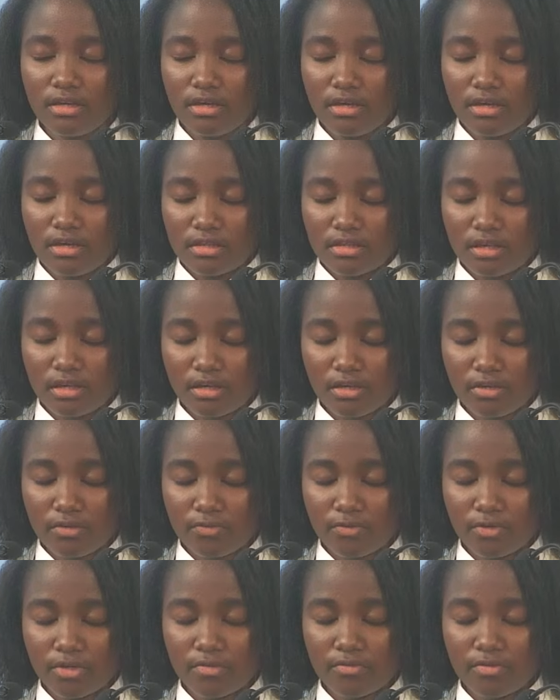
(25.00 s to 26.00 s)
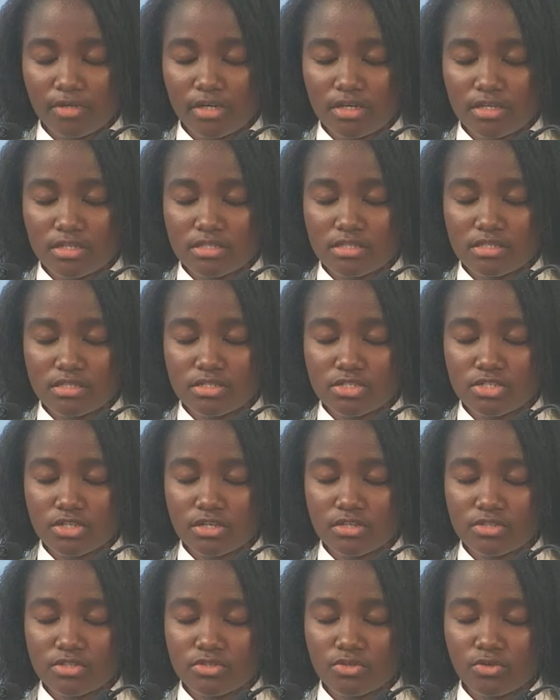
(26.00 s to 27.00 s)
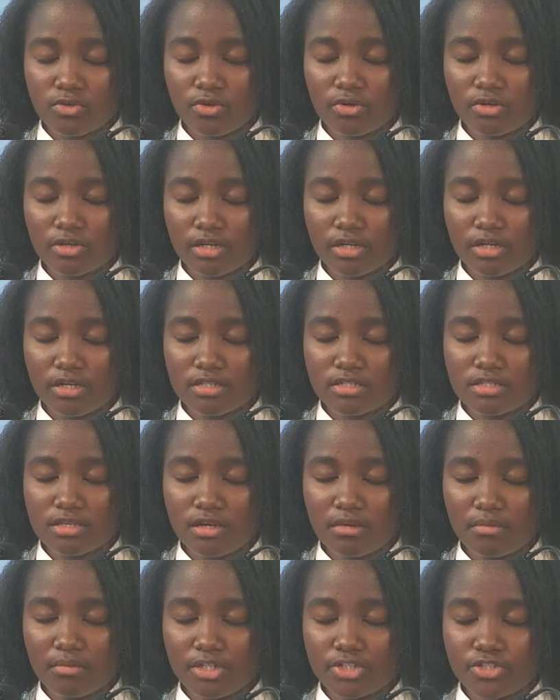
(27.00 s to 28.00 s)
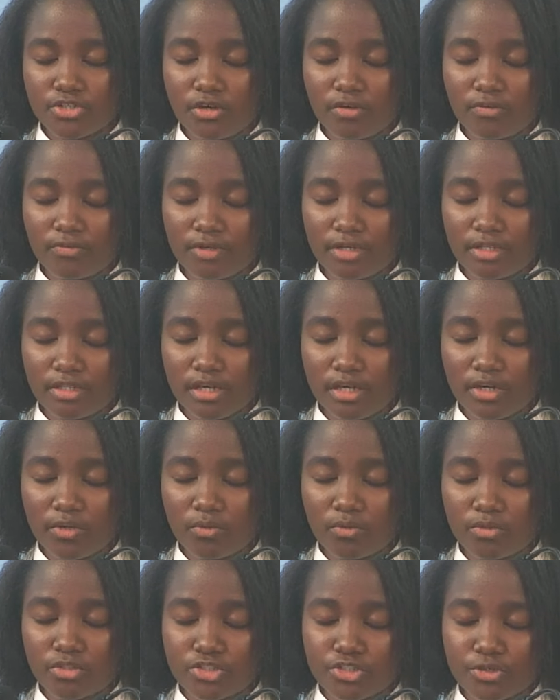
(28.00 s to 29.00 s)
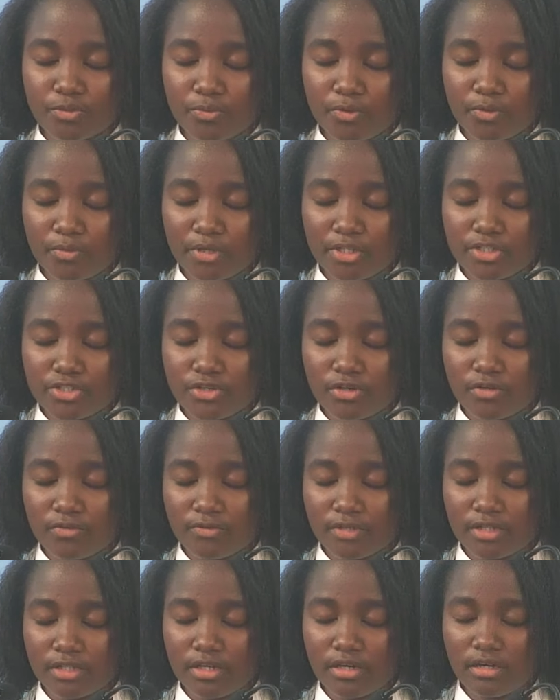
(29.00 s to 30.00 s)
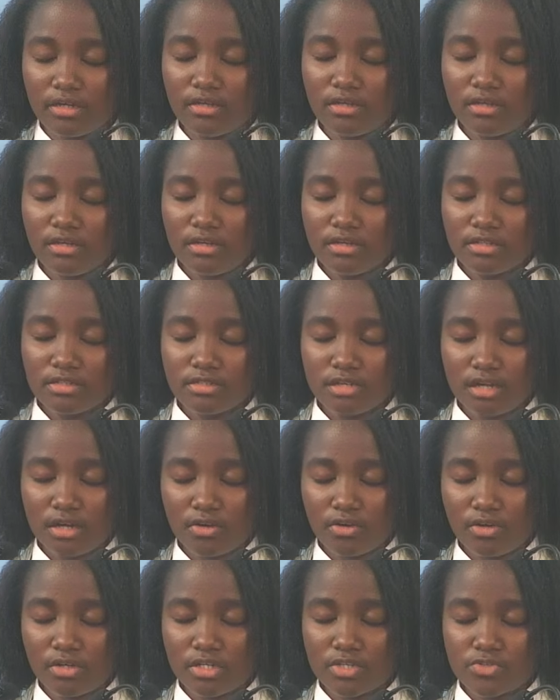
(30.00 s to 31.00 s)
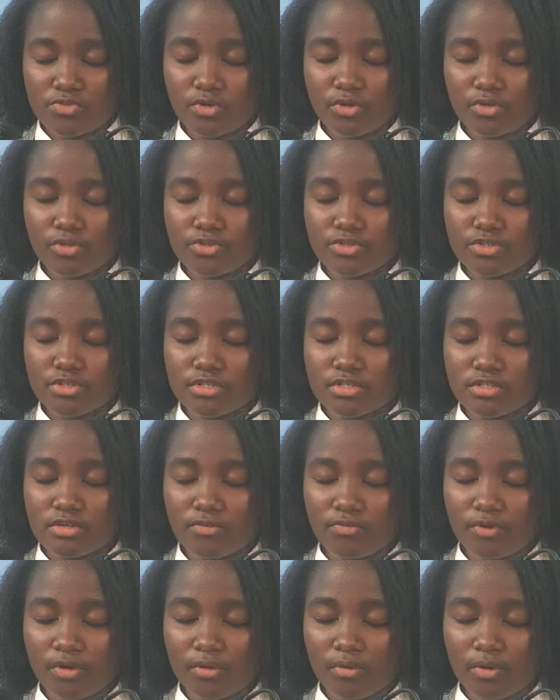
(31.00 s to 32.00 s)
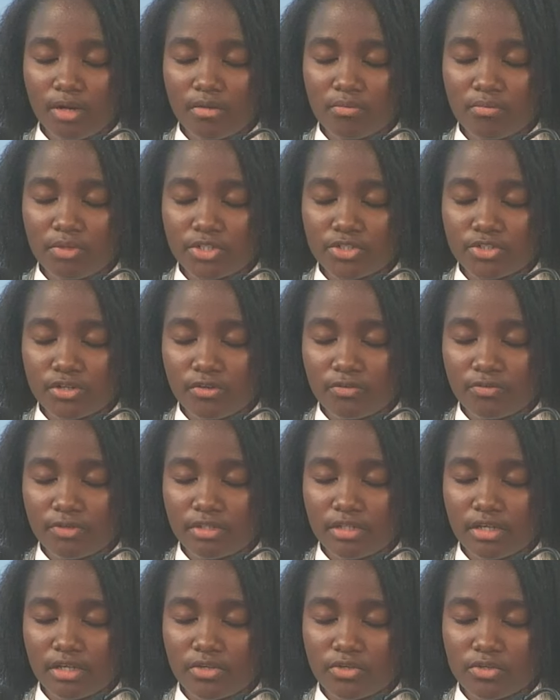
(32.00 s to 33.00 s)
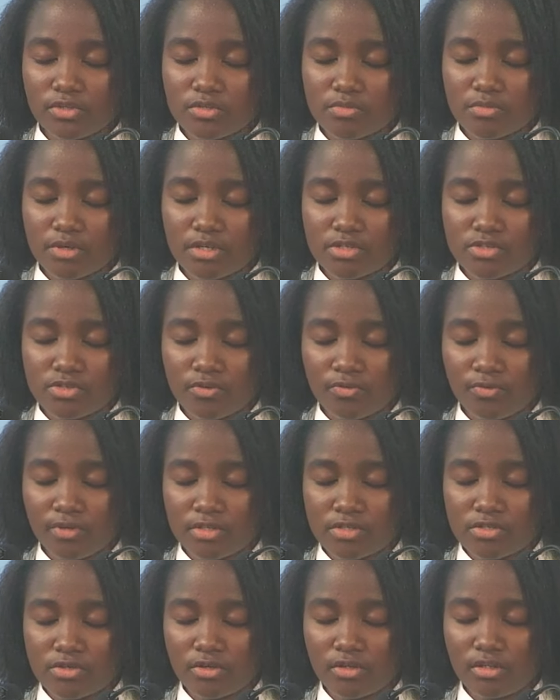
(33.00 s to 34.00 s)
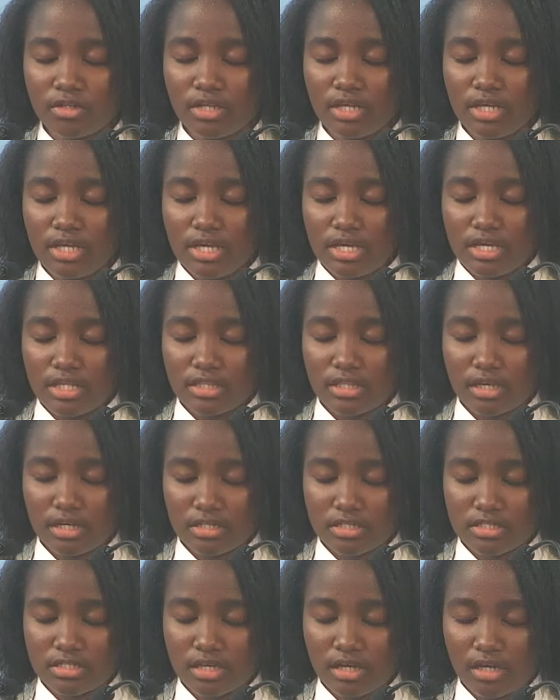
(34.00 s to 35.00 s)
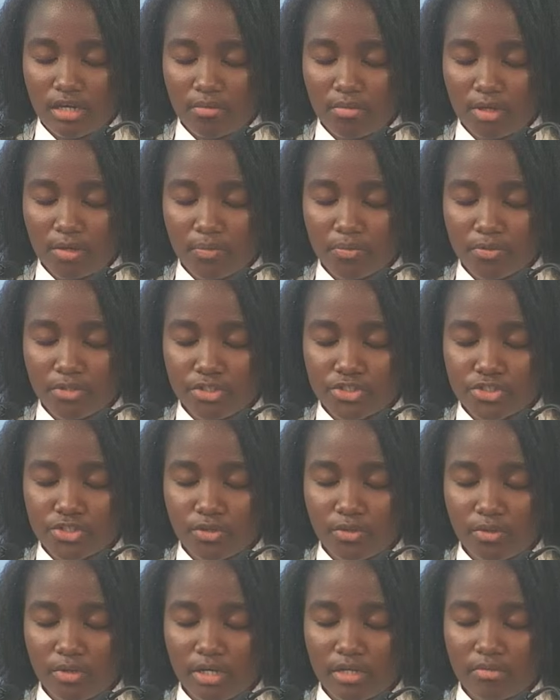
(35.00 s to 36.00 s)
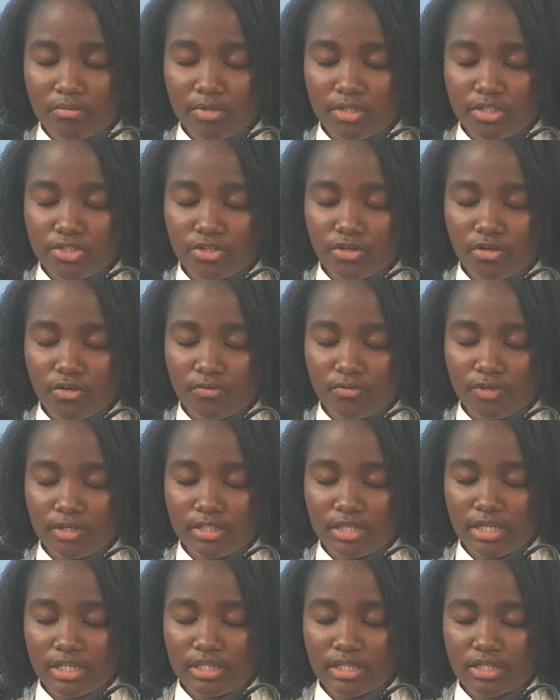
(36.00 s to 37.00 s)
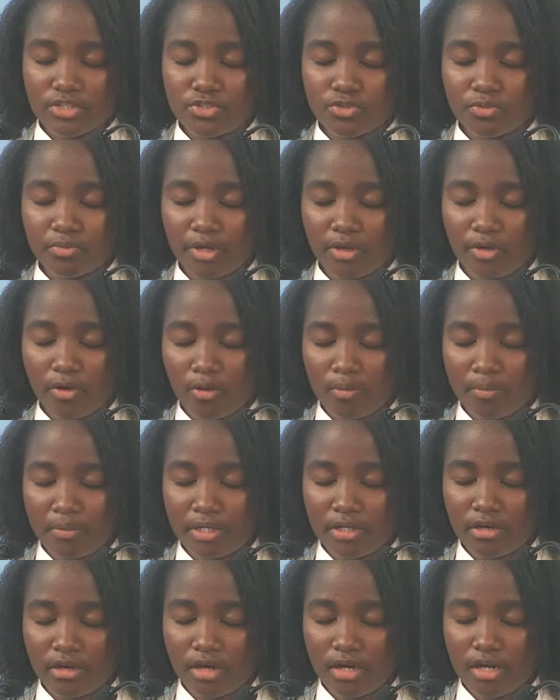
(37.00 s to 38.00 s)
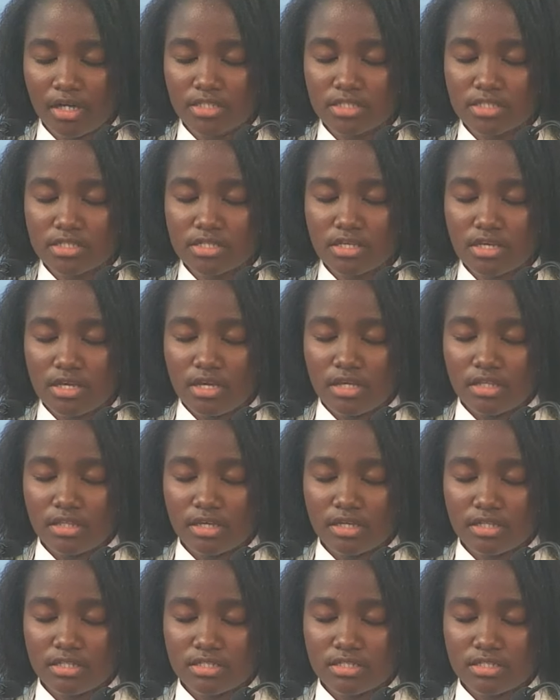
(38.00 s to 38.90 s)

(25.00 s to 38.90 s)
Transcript: Thank you for giving us this chance to congregate here, my dear Father, and worship you, my dear Father. Dear God, as you're going to receive your word, my dear Father, use me as your vessel that I may preach your word, my dear Father, and that you may open our hearts, that